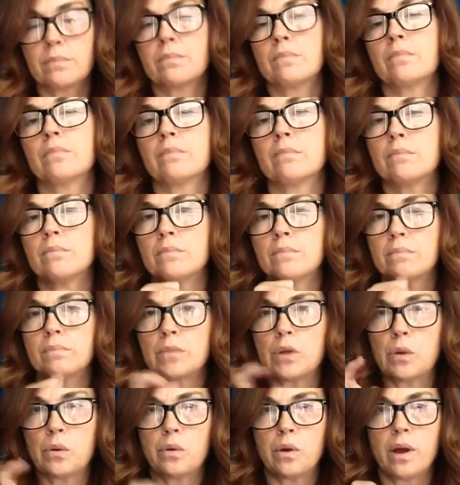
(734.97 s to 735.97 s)
Don't feel like you
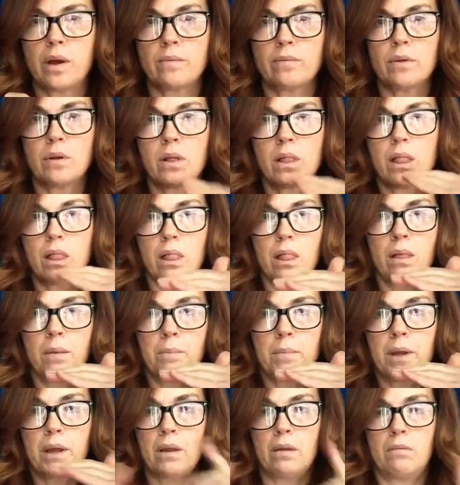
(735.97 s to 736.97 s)
need to be restrained by the
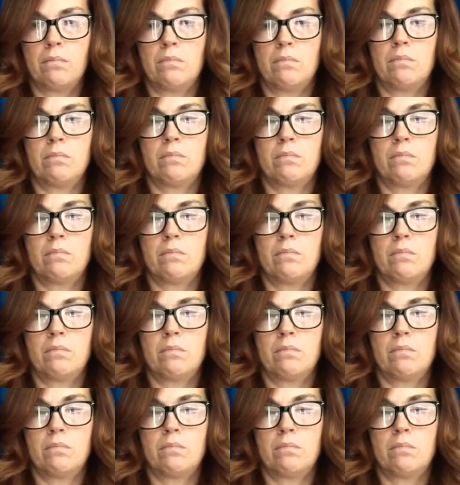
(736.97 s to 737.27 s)
paper.